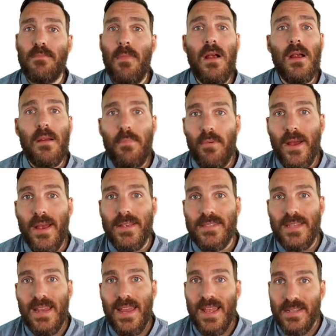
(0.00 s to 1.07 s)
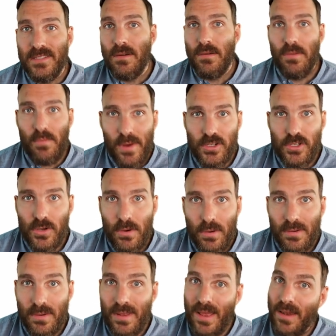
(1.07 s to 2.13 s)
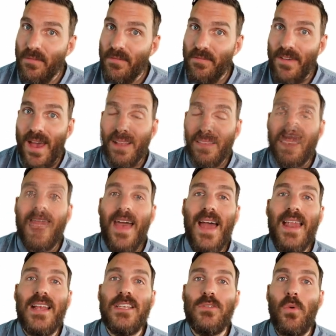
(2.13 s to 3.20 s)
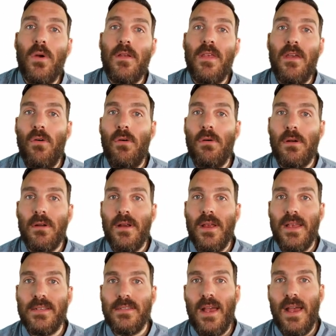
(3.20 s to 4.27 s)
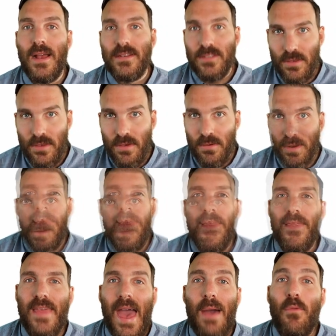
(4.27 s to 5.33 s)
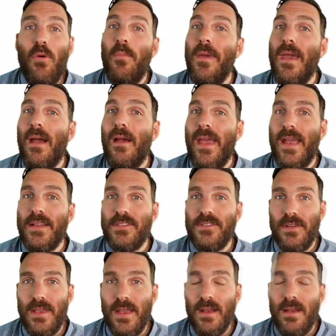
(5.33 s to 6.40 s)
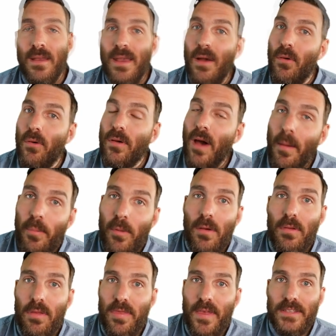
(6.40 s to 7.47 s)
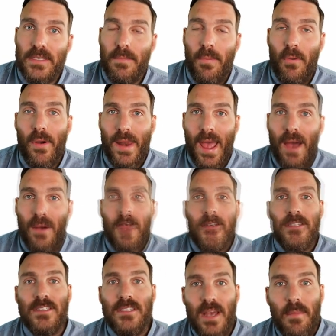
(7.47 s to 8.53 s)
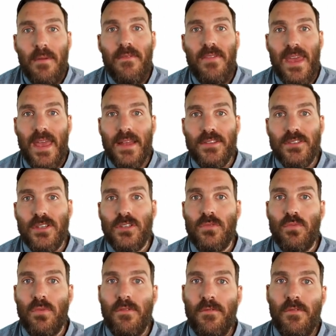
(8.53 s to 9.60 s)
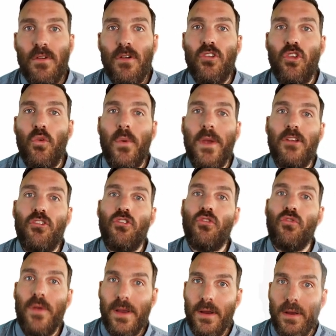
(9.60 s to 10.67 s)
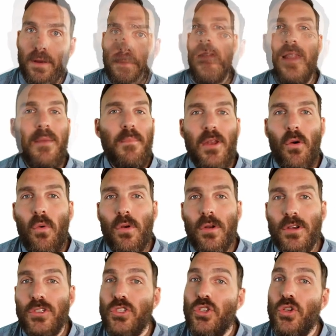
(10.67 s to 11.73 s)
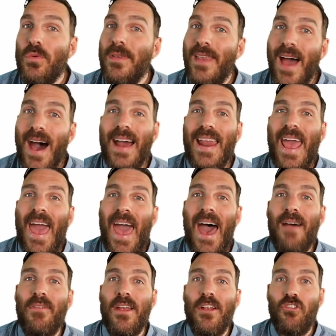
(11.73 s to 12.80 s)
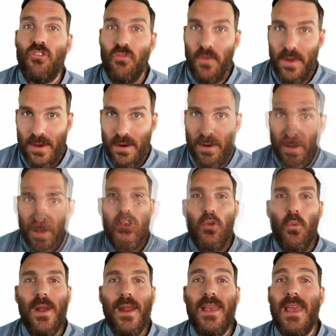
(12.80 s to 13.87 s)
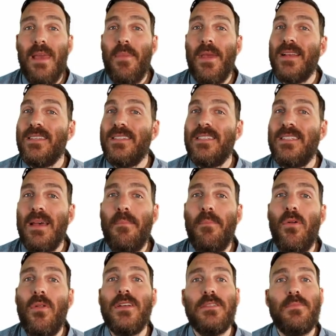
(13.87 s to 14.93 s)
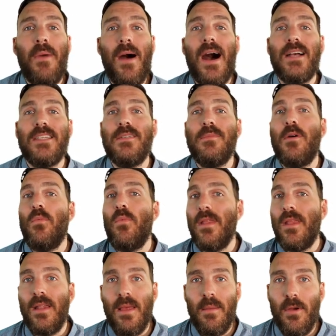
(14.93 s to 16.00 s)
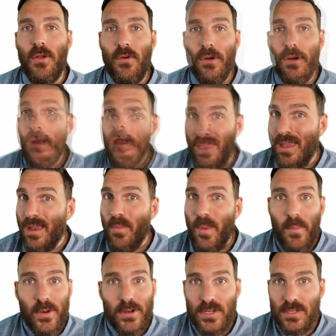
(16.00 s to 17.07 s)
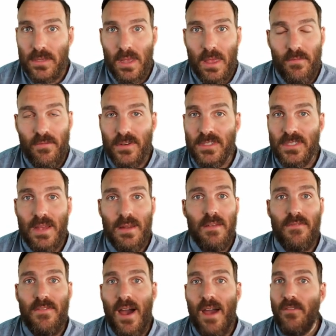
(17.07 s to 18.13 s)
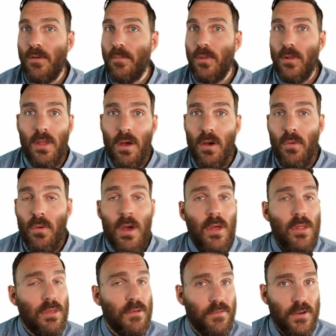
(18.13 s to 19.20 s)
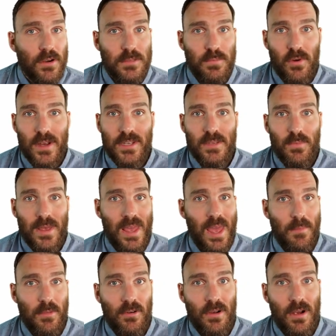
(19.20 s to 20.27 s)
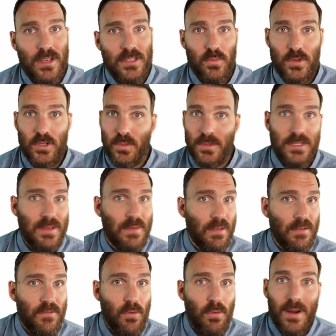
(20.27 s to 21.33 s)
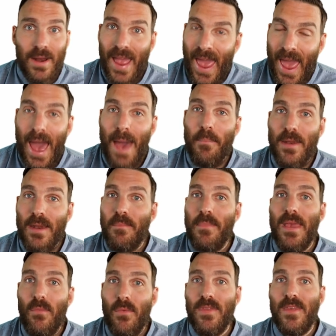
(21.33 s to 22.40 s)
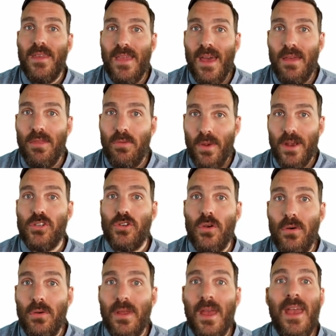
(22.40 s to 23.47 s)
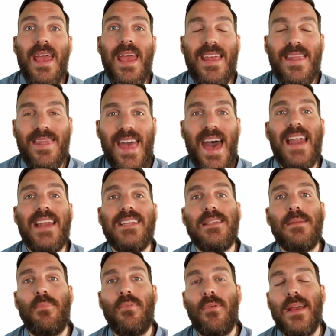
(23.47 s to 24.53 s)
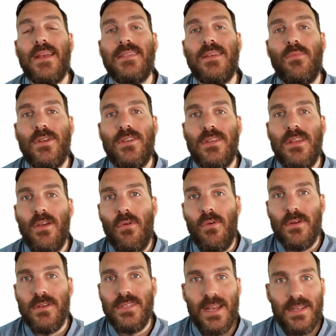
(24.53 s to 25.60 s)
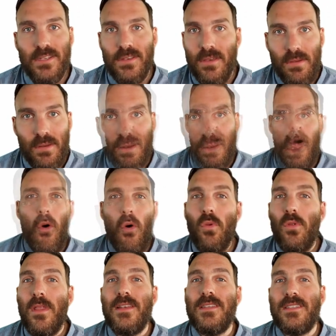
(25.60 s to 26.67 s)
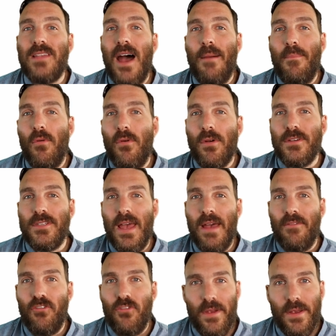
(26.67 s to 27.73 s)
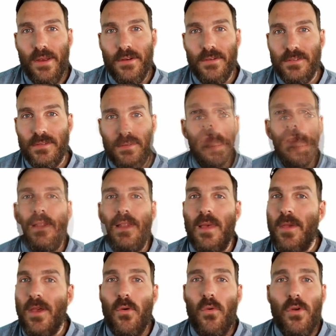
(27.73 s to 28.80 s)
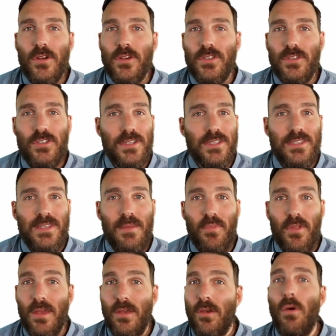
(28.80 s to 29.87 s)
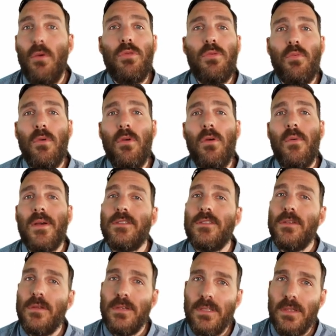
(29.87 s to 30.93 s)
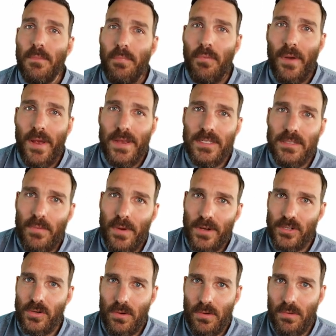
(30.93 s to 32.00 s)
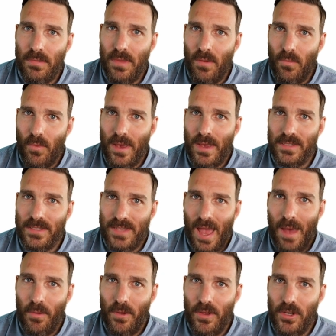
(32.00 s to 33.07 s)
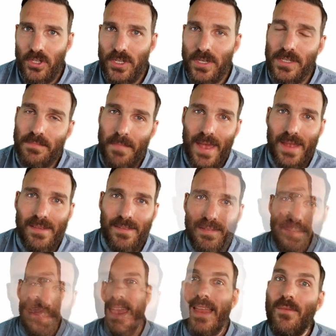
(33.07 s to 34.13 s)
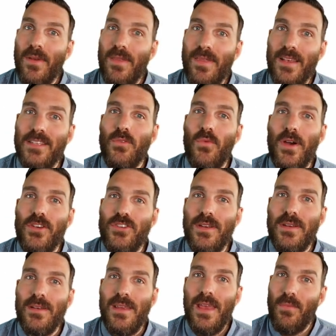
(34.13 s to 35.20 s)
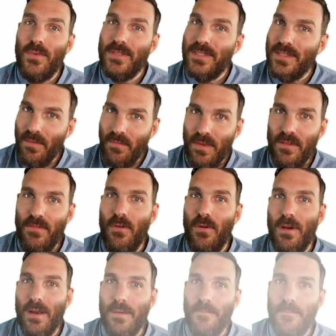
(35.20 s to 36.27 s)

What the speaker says: market price that hits our threshold, and in fact, that is where the order is executed. And that will be our answer here. Now, a couple other things to point out. Some of the answers refer to a trigger. Limit orders do not have a trigger. You want to keep it as simple as possible with a limit order. Here we were just looking for 75 or below. The first price that we came across, which was 74, happened to be within that threshold, and that is the price at which the order is executed. Only stop orders have triggers. Limit orders just simply go through as soon as the price threshold that we establish is met, and with this question, it was 74.